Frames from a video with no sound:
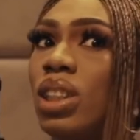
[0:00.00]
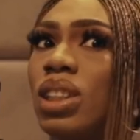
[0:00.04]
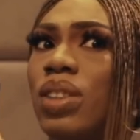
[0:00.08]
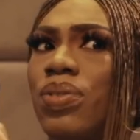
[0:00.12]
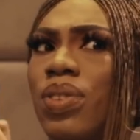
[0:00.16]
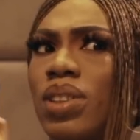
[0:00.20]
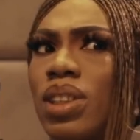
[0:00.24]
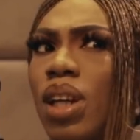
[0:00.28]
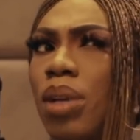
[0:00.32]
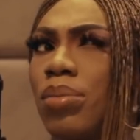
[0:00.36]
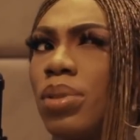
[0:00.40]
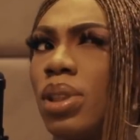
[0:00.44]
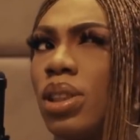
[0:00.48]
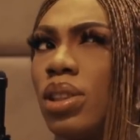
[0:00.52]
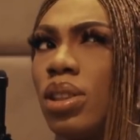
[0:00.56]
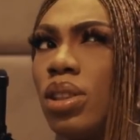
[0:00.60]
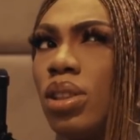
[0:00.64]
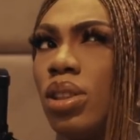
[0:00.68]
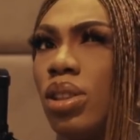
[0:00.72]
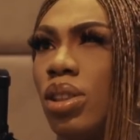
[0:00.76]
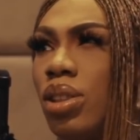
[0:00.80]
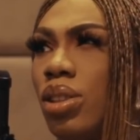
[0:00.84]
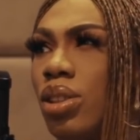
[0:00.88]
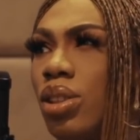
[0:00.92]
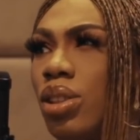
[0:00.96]
this is the first time I'm saying it
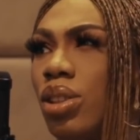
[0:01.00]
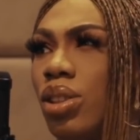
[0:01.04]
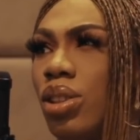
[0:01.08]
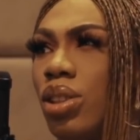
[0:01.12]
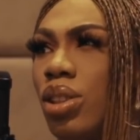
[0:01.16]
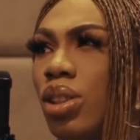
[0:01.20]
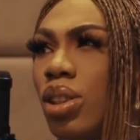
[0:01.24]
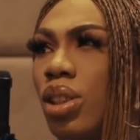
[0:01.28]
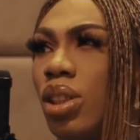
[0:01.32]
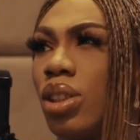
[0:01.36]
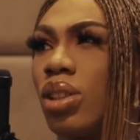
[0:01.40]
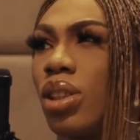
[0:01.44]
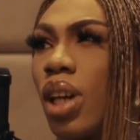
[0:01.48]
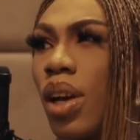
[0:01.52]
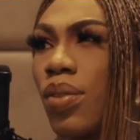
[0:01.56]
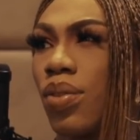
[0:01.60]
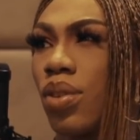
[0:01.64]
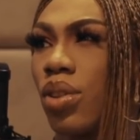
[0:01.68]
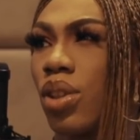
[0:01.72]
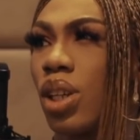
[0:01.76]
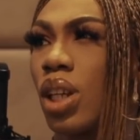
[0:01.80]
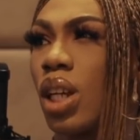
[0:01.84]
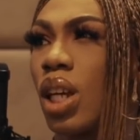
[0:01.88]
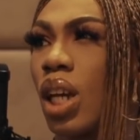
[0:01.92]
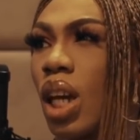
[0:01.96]
in
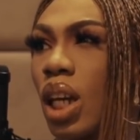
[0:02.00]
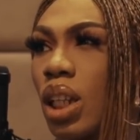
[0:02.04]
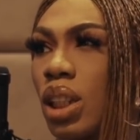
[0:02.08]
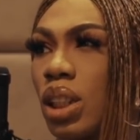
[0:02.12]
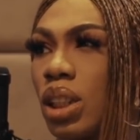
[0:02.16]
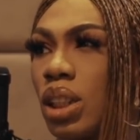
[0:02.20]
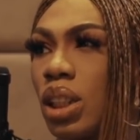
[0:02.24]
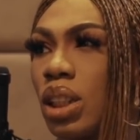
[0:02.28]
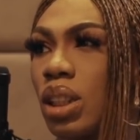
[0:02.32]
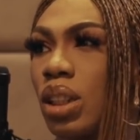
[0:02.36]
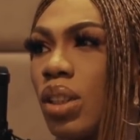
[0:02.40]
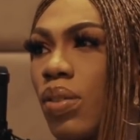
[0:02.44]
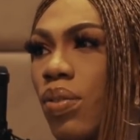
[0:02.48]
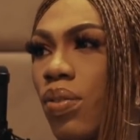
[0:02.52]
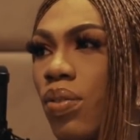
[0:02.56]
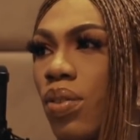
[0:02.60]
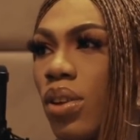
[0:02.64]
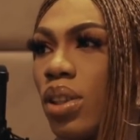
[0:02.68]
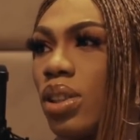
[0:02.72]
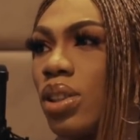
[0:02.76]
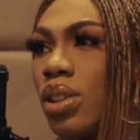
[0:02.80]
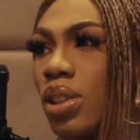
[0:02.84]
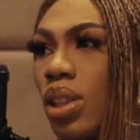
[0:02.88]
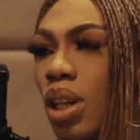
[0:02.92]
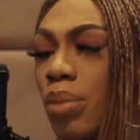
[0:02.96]
interview. Yes, this is the
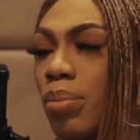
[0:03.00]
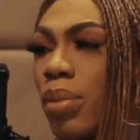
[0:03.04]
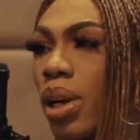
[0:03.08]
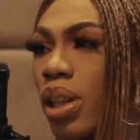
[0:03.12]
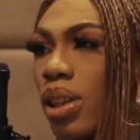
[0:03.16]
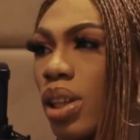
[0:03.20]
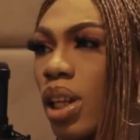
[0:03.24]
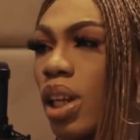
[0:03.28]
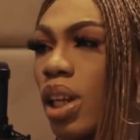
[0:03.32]
first time I